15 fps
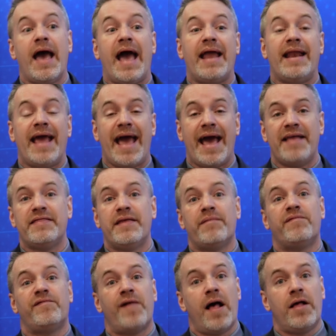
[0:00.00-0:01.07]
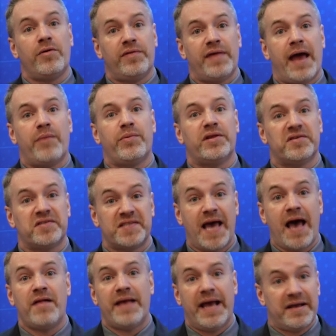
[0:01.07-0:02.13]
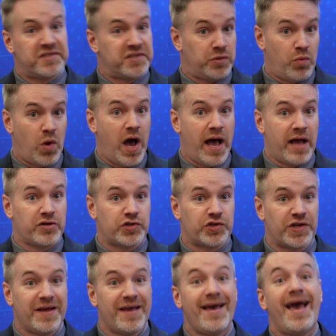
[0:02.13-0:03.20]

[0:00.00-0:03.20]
and had them follow that with a sal acid wash.